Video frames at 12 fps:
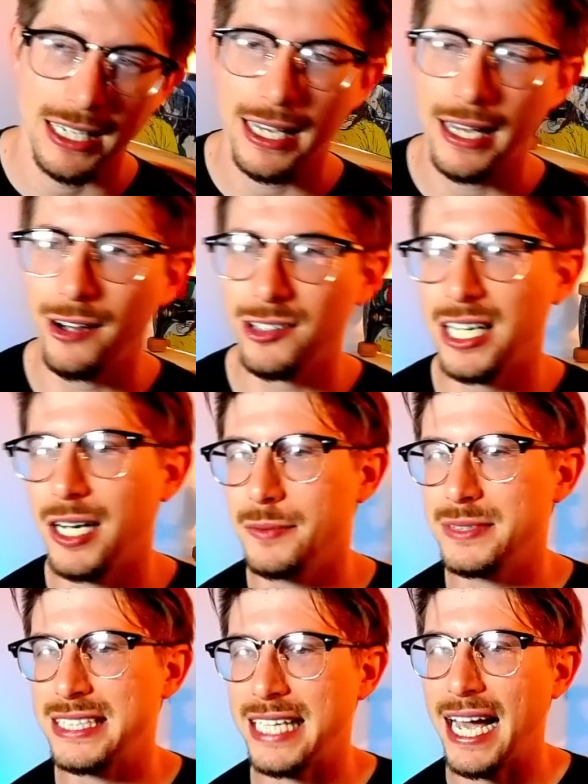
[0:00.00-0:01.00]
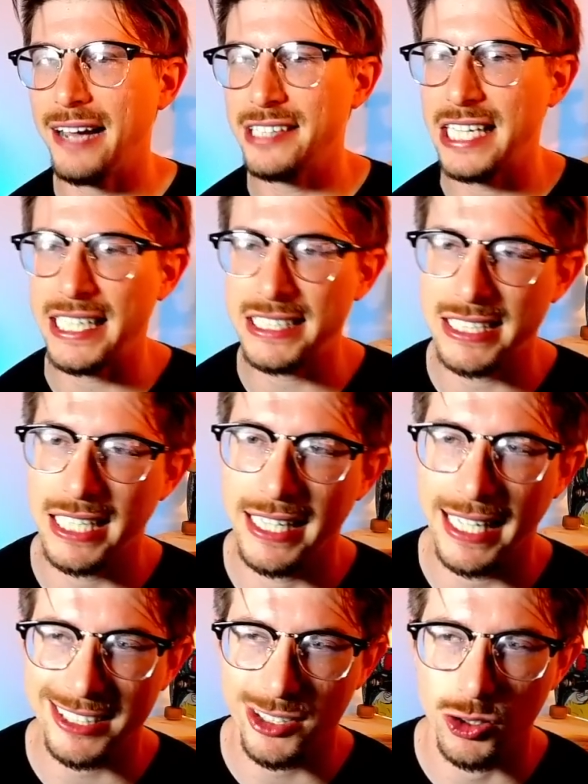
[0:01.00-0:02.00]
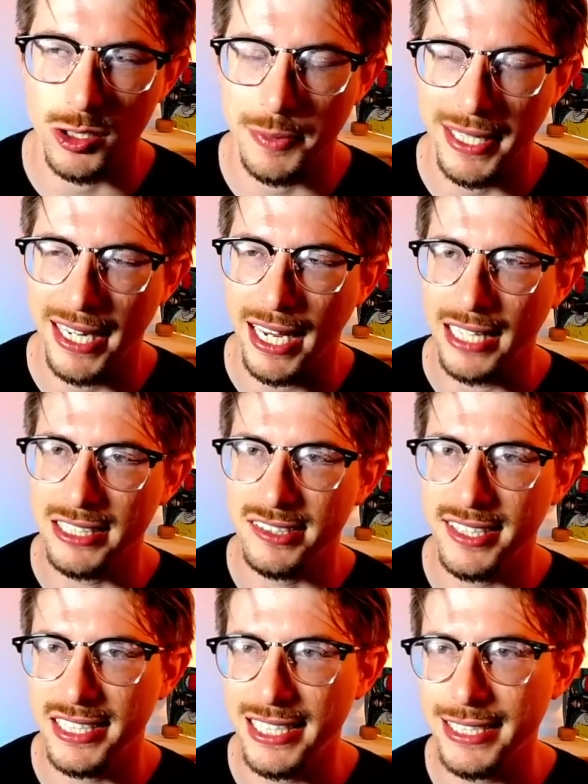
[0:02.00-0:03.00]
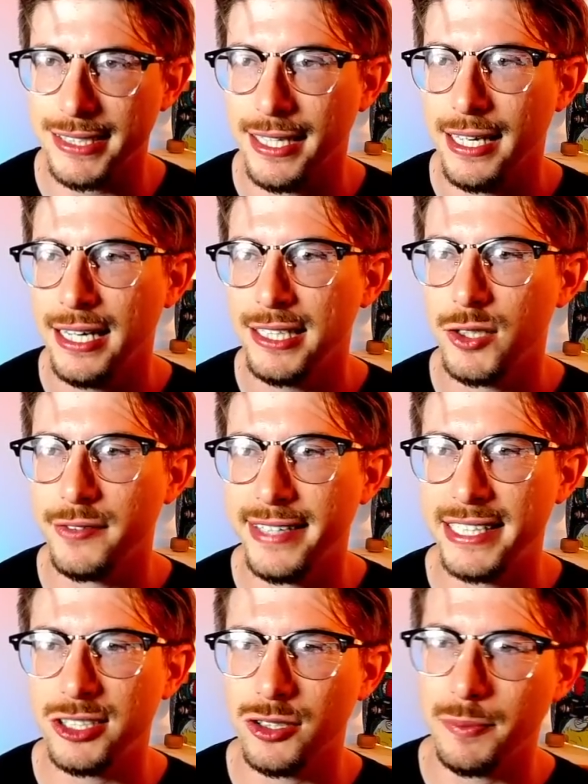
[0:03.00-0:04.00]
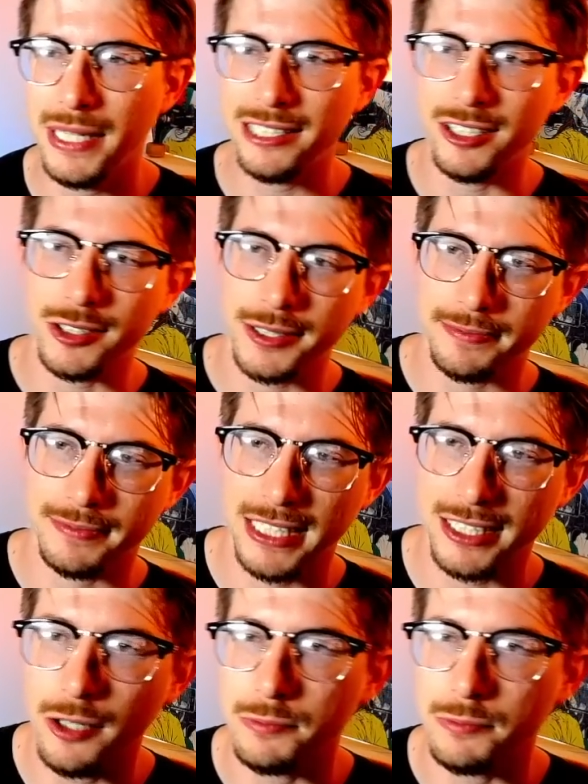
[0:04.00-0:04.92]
Out comes the avalanche, and that's going to be GG's. Don't even gotta show the Metagross. Let's go.